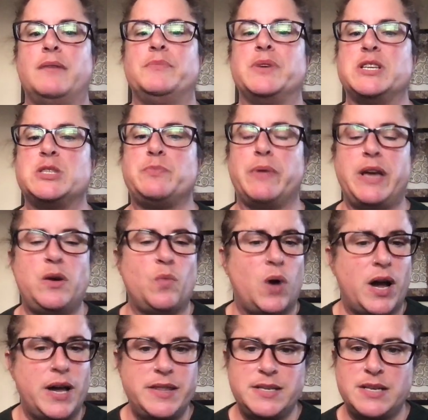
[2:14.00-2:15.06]
Explain
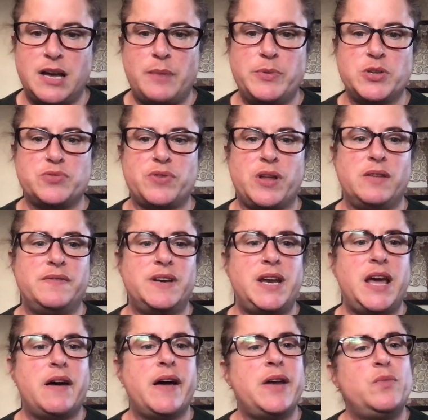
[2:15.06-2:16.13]
why the topic's relevant
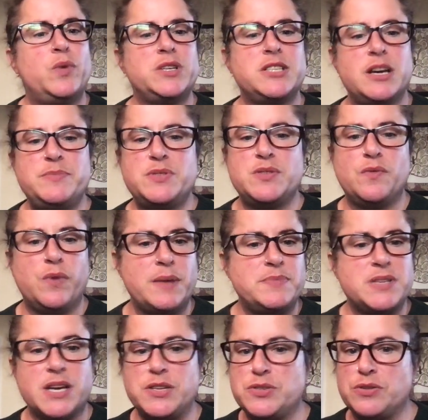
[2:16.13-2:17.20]
now and what types of
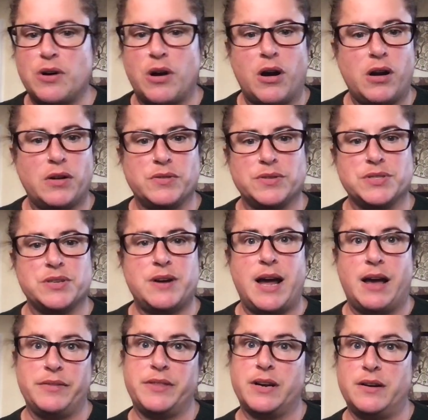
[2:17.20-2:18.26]
websites or articles are
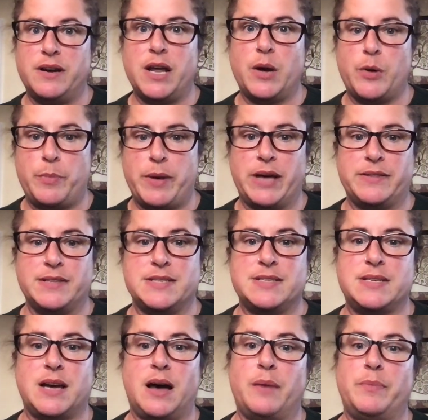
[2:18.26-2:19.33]
out there now about this
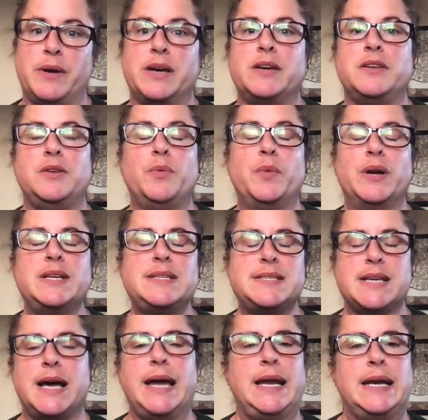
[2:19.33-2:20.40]
topic. You want to
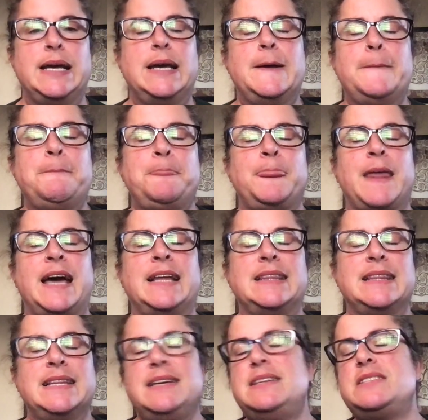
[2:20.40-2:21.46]
cite at
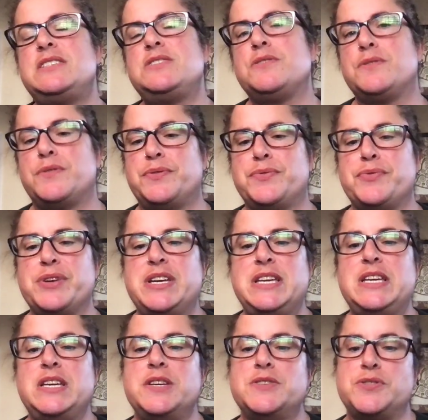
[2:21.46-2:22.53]
least
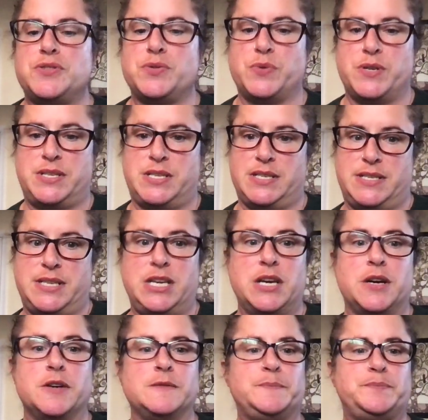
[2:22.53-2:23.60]
3 sources
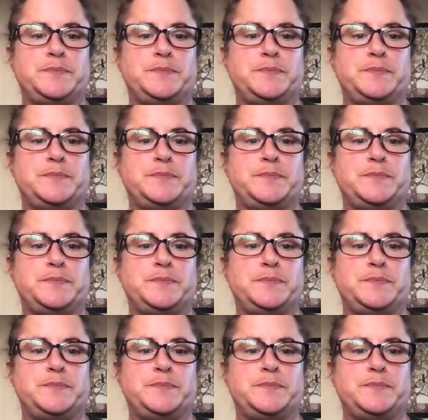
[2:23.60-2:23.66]
here